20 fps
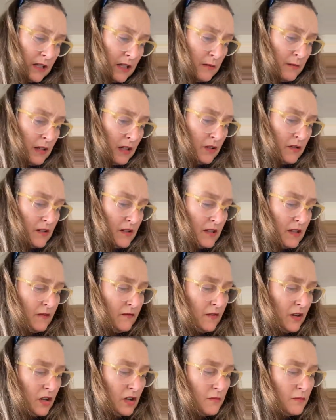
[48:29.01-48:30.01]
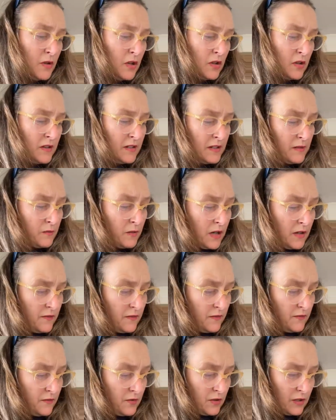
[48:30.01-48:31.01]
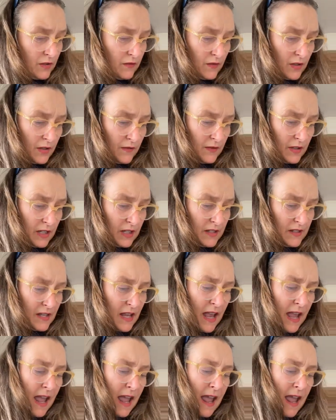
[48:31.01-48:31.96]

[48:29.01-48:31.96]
in my christening photo murdered his wife for 45 years.